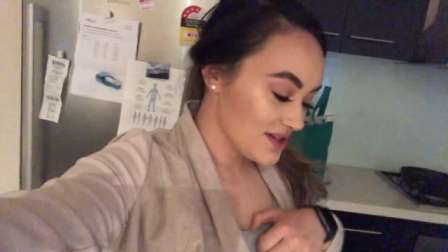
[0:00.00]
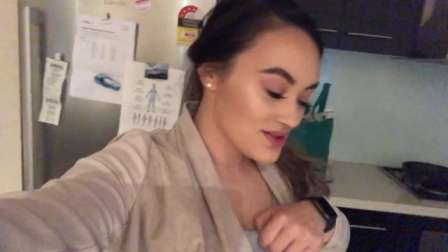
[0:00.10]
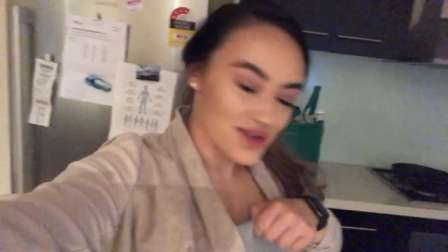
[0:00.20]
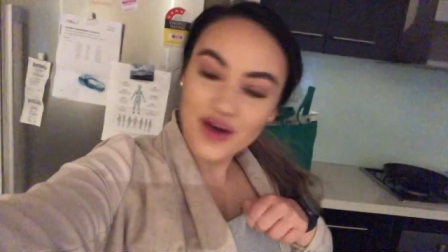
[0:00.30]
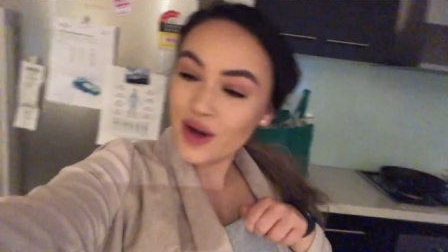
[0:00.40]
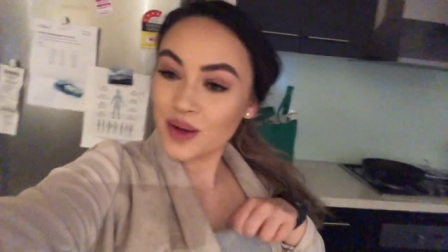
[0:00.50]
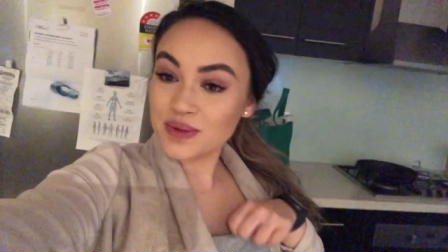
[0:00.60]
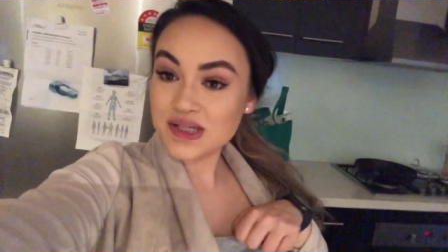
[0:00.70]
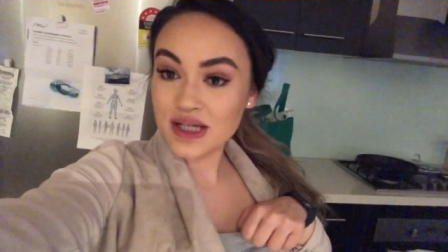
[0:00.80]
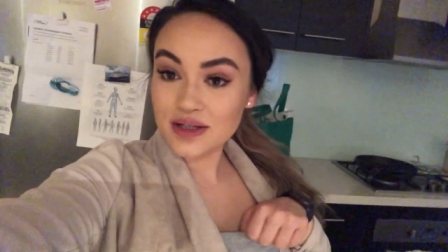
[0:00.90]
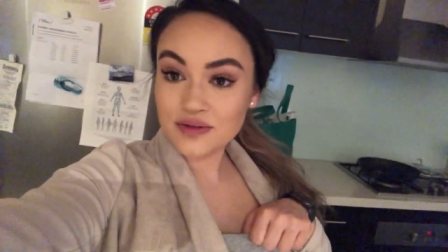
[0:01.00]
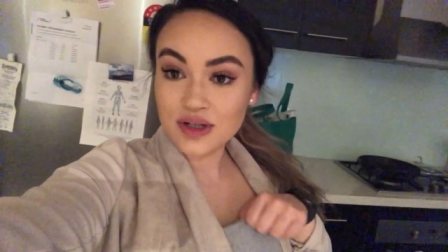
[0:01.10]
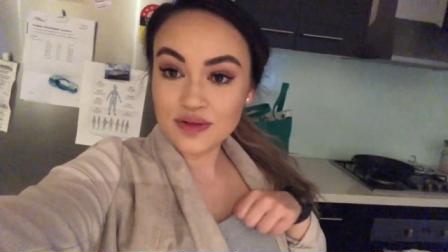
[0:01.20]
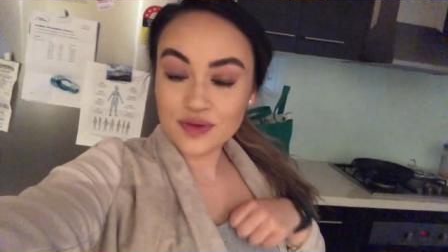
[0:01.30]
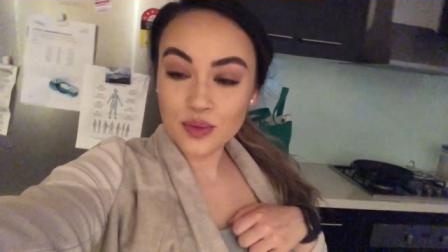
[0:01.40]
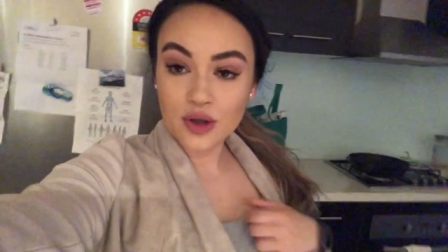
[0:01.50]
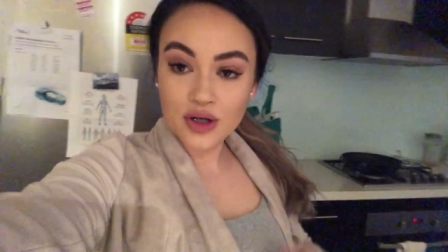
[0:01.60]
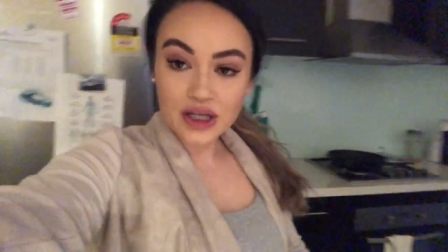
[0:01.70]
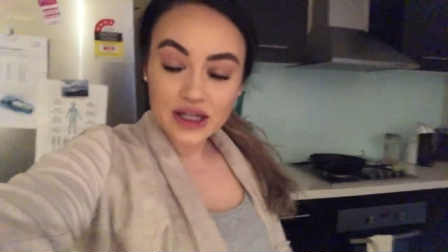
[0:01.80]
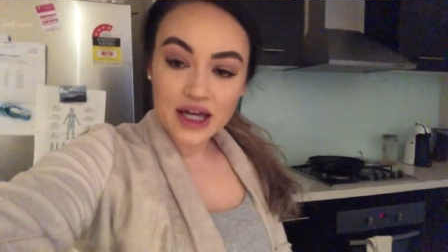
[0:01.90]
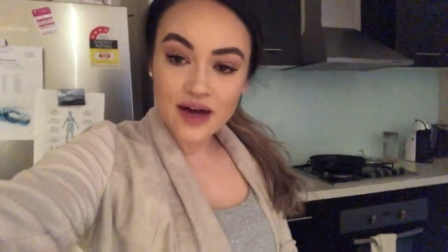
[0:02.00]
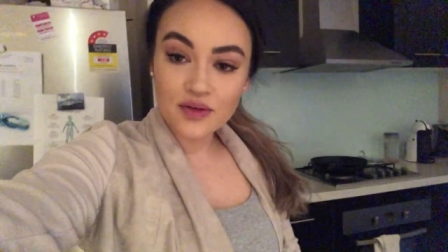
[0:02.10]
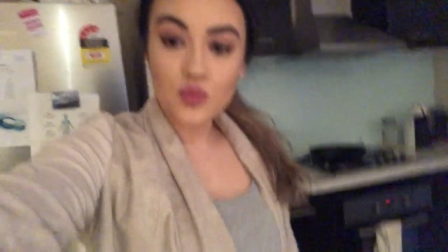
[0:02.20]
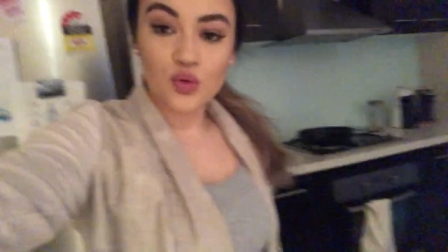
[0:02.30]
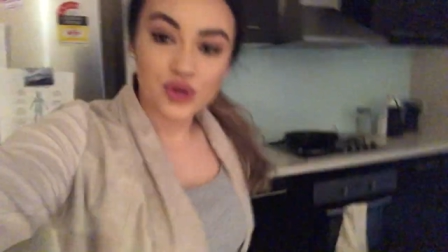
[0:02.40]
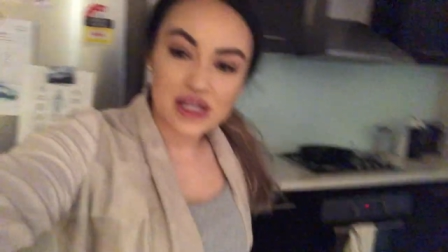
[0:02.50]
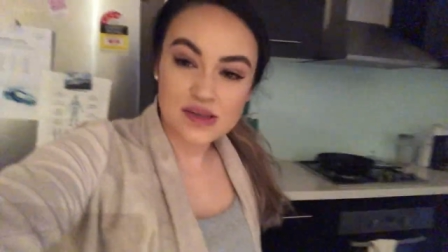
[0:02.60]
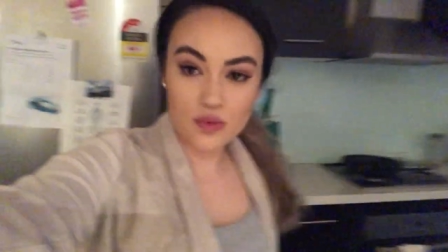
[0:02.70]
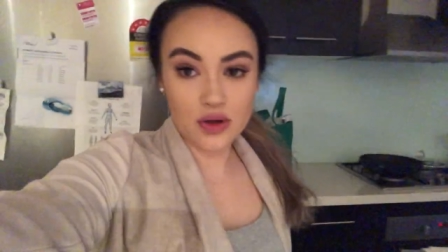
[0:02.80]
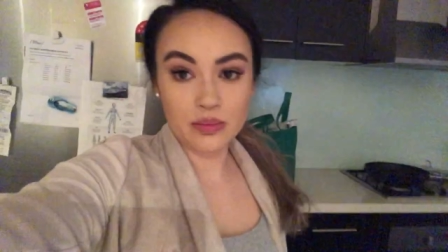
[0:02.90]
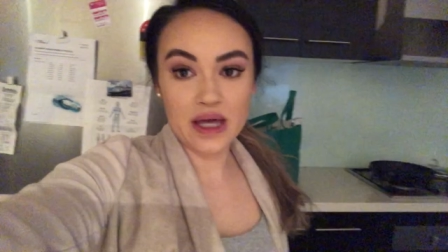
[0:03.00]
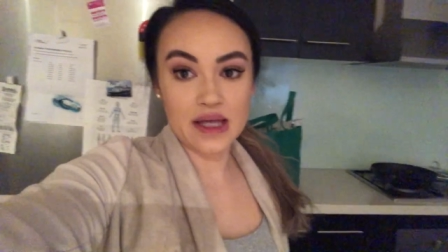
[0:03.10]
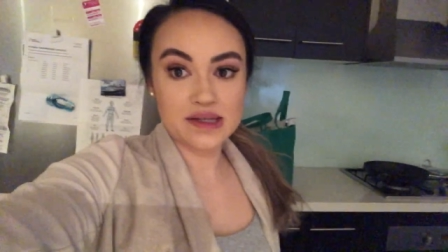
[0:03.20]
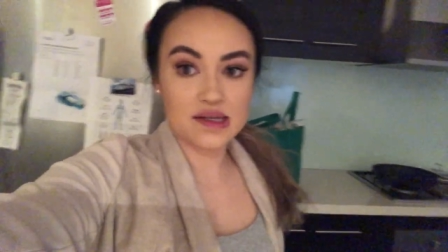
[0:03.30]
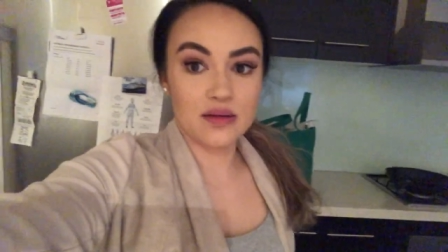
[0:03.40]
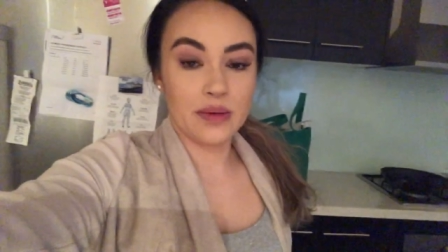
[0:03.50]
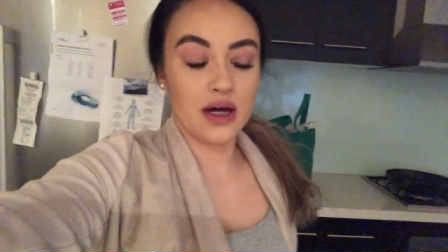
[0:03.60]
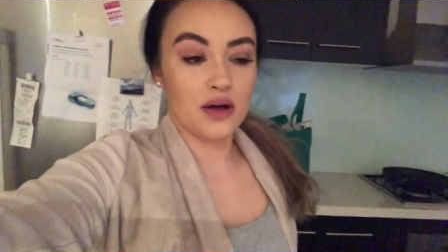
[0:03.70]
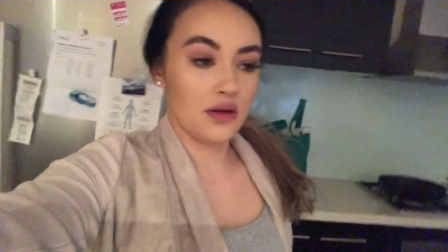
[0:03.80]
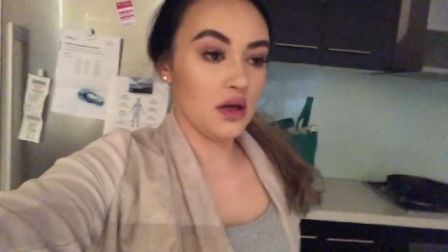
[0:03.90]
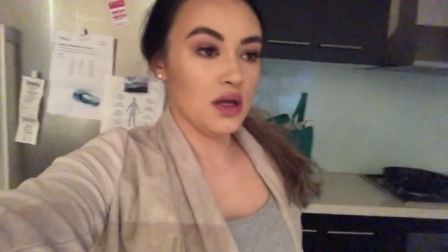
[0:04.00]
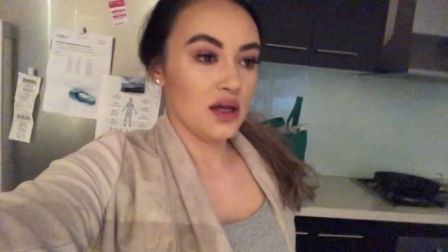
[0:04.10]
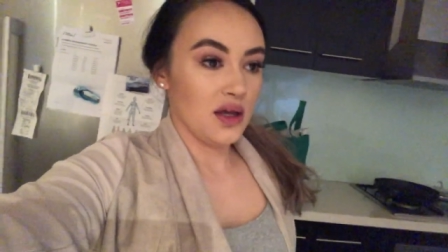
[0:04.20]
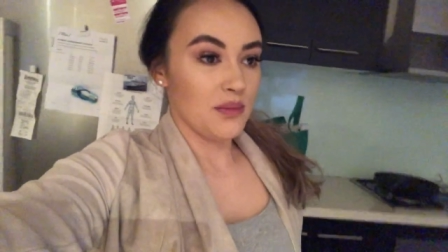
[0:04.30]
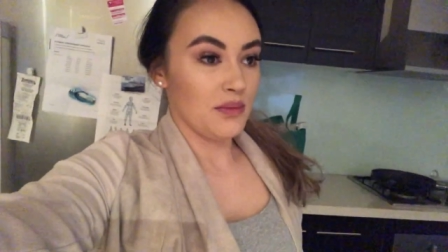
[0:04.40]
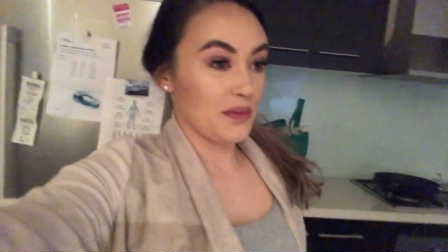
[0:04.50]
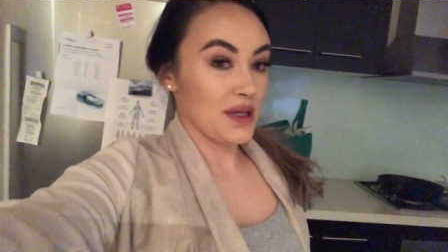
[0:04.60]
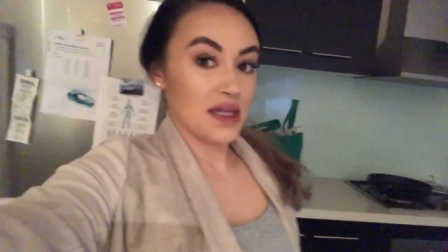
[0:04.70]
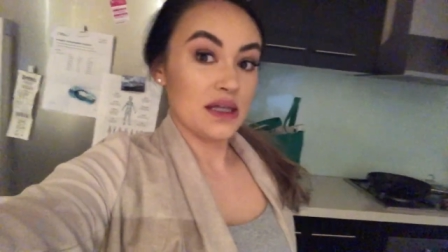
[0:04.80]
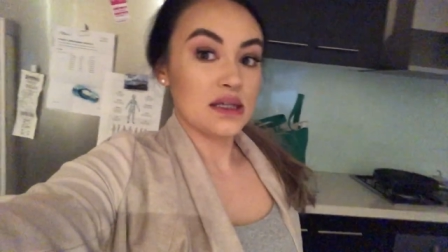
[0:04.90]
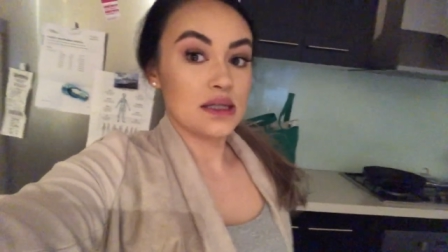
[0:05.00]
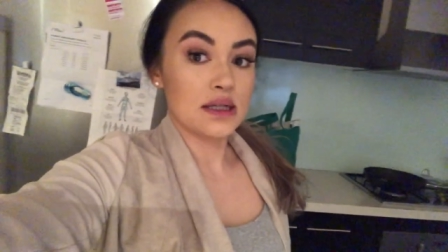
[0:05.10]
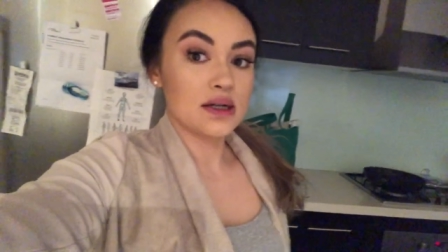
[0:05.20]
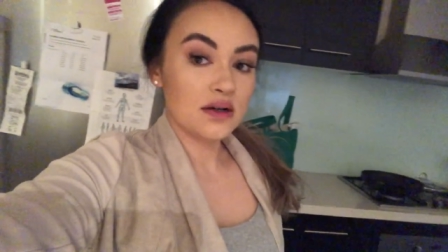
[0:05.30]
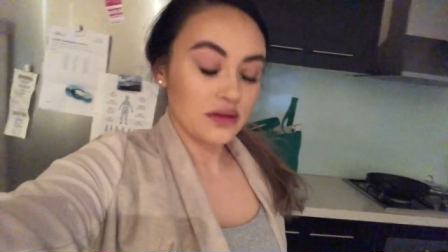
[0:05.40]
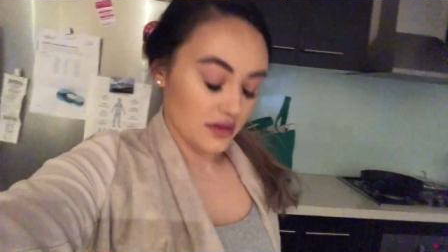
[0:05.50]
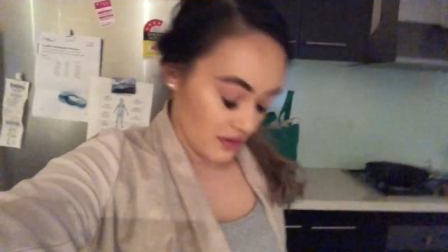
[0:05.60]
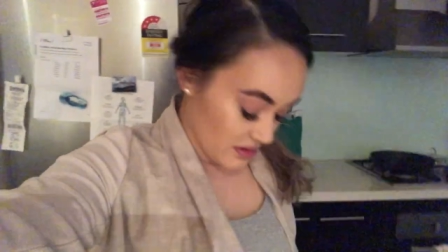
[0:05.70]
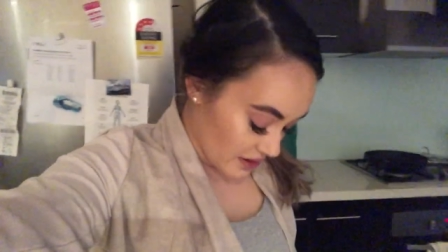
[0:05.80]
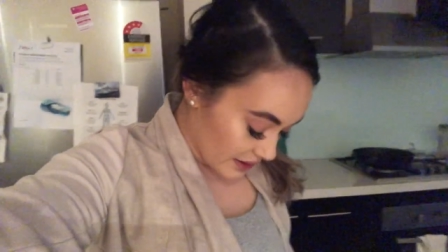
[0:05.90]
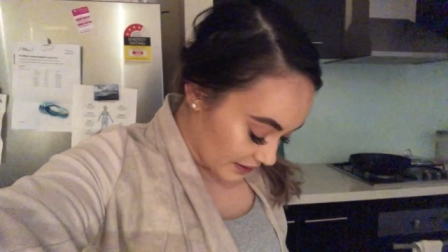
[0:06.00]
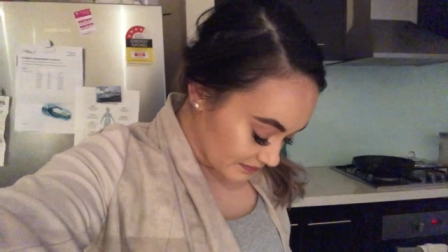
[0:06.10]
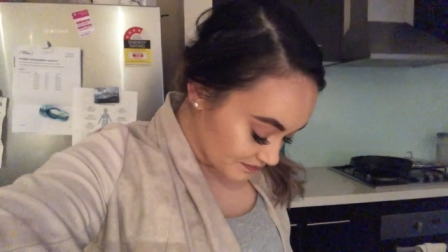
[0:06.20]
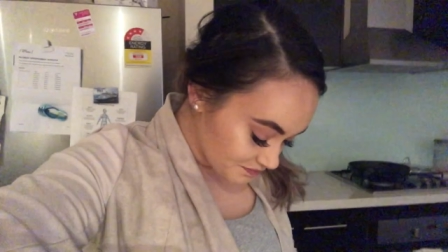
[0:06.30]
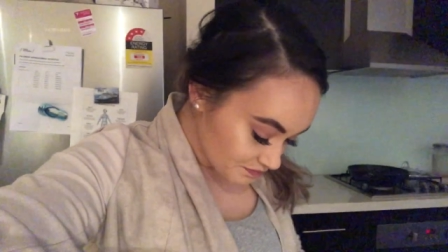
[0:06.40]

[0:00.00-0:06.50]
So I was getting ready for work, and I haven't worn these work pants in about maybe a year. Um,